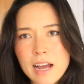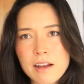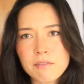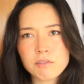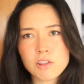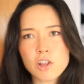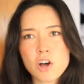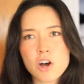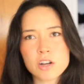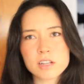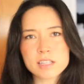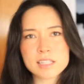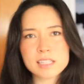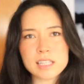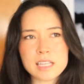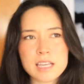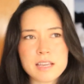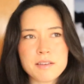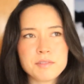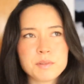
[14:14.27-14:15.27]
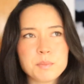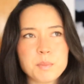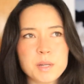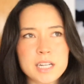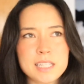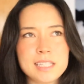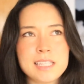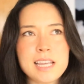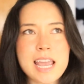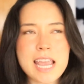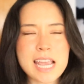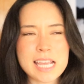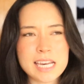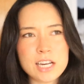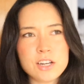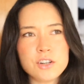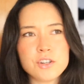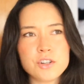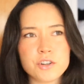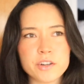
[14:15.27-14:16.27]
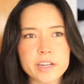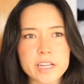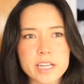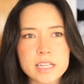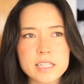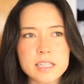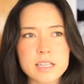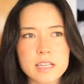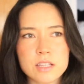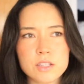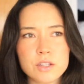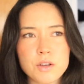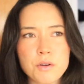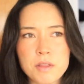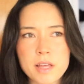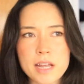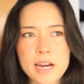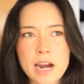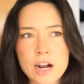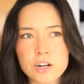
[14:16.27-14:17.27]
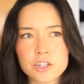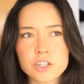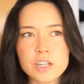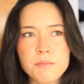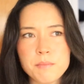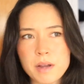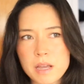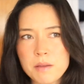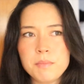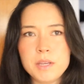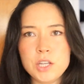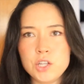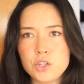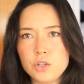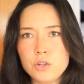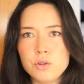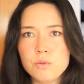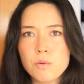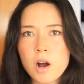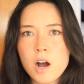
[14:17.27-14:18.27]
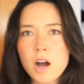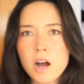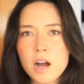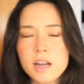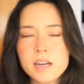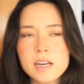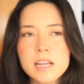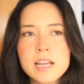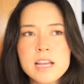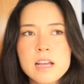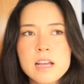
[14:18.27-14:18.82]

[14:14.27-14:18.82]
have long sleeves, but it's 80 degrees, and so that actually might be too hot.